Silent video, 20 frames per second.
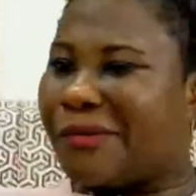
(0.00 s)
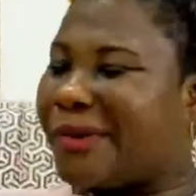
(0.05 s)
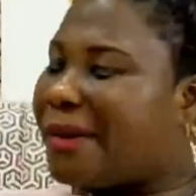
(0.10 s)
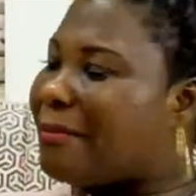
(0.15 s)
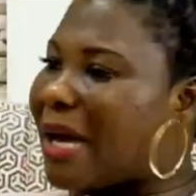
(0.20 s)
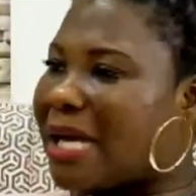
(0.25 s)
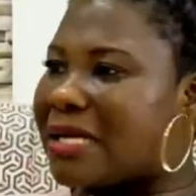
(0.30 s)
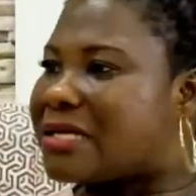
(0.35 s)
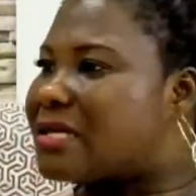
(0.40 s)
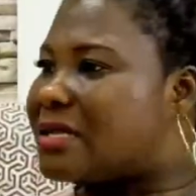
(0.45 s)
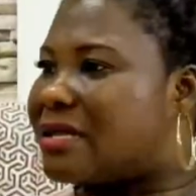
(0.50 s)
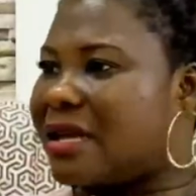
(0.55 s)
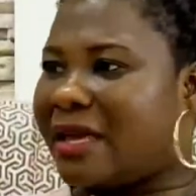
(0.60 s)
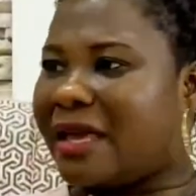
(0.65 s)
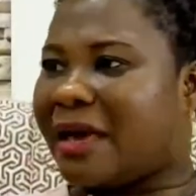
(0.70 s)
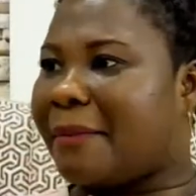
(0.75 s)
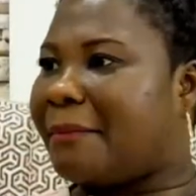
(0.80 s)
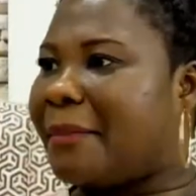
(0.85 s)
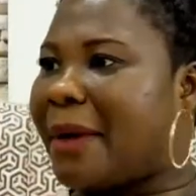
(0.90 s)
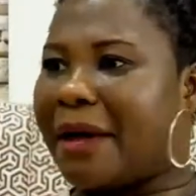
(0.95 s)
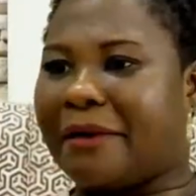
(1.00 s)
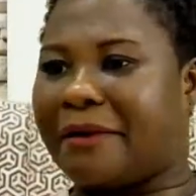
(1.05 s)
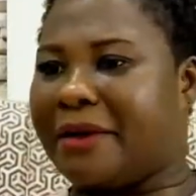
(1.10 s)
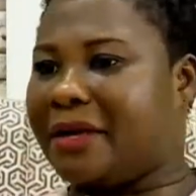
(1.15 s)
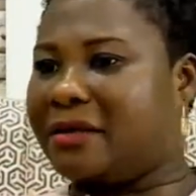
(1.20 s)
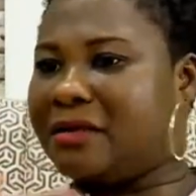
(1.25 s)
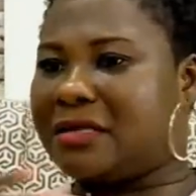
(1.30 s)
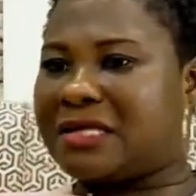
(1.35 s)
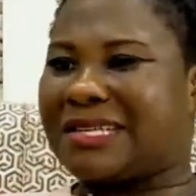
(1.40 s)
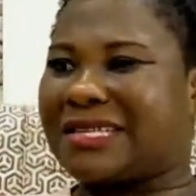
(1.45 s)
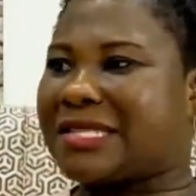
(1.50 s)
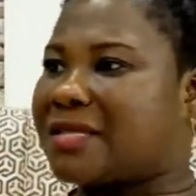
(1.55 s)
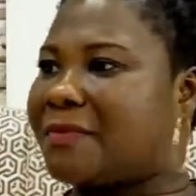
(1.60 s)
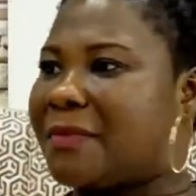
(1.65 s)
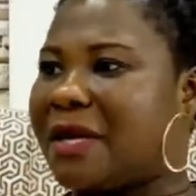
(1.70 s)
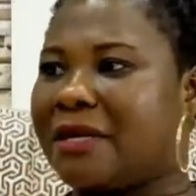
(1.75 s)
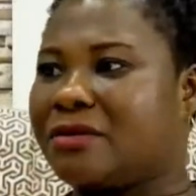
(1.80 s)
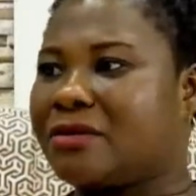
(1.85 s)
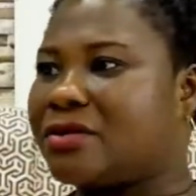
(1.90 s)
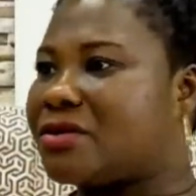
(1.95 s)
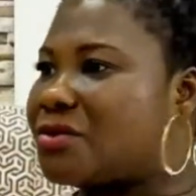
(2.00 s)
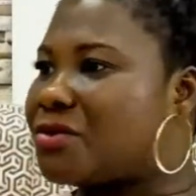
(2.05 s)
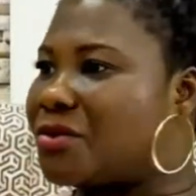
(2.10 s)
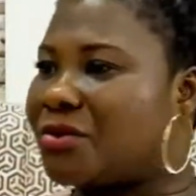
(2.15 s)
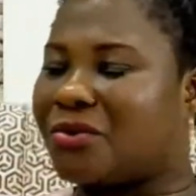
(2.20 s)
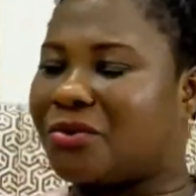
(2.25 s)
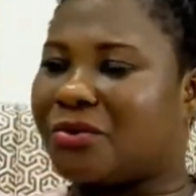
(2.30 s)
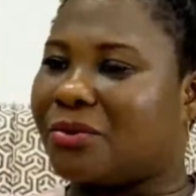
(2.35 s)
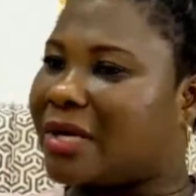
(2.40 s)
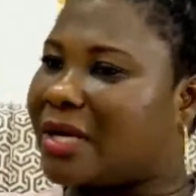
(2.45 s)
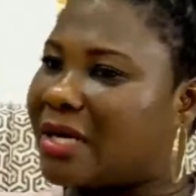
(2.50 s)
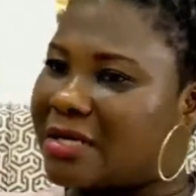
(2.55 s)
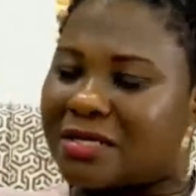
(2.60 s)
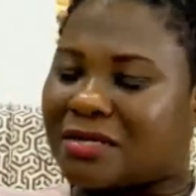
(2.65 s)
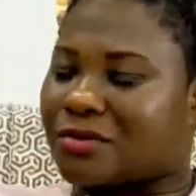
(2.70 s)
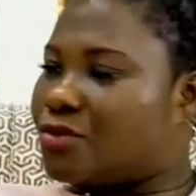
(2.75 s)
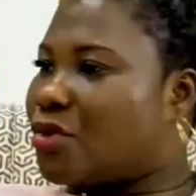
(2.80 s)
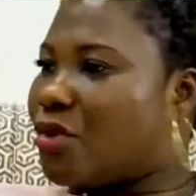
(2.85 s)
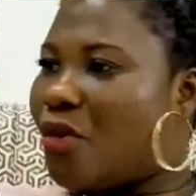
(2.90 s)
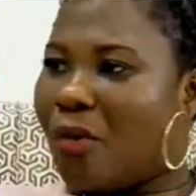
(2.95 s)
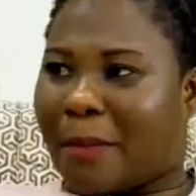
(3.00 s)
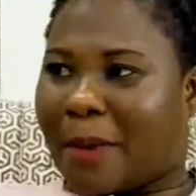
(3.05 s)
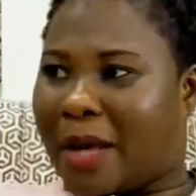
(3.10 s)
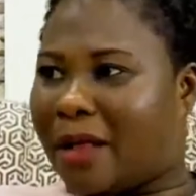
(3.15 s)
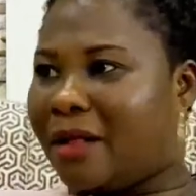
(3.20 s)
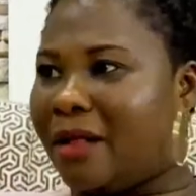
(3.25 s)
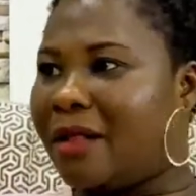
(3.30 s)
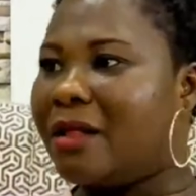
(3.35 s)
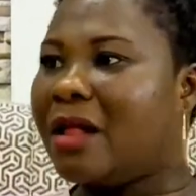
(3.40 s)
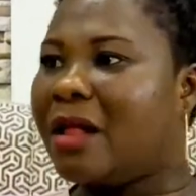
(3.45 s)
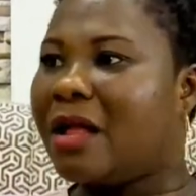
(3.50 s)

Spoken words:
3 months, they get married, 6 months, so it's normal.